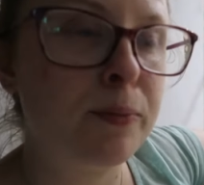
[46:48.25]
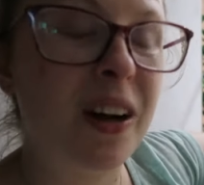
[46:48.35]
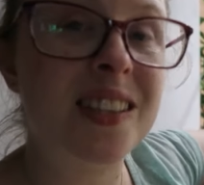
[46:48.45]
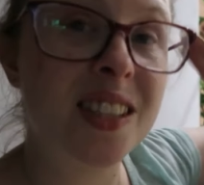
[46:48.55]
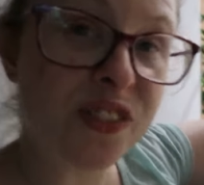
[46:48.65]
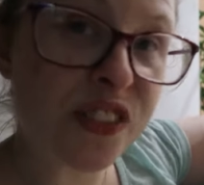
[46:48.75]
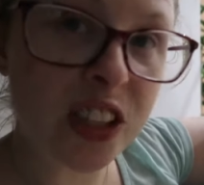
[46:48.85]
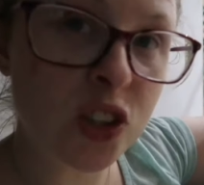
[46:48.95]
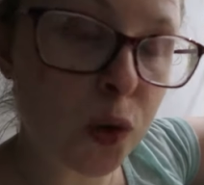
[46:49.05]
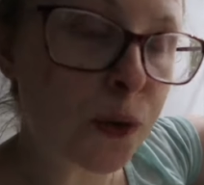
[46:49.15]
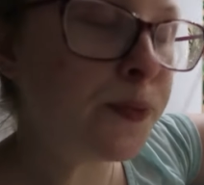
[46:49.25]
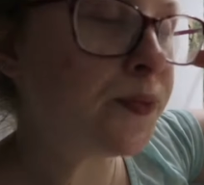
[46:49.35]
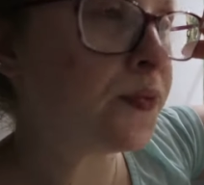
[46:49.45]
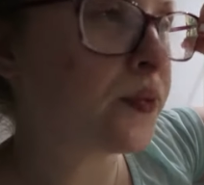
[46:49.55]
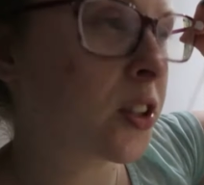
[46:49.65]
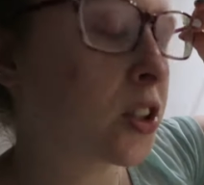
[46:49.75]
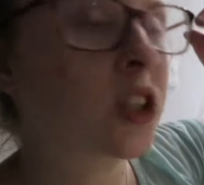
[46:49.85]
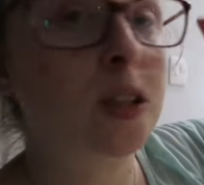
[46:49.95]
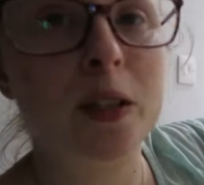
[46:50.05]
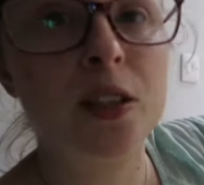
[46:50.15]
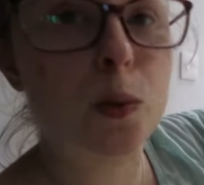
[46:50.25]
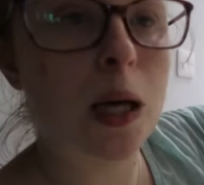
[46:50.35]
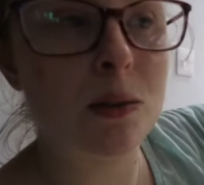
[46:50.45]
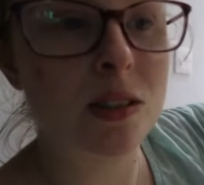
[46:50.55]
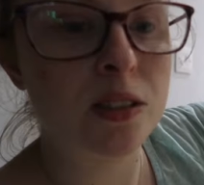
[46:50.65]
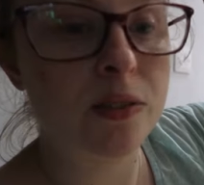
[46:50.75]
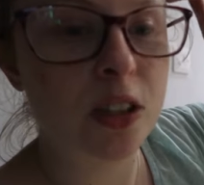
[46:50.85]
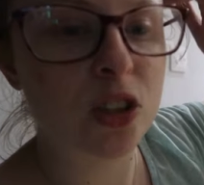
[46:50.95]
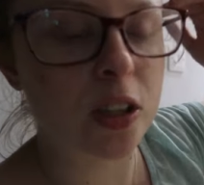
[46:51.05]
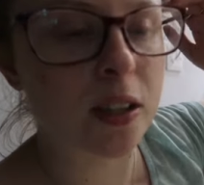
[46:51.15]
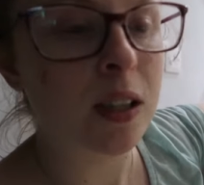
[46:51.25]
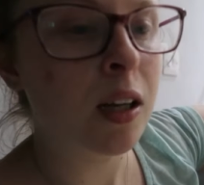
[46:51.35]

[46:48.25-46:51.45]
But I did finish it all. It just took me 3 hours to finish it.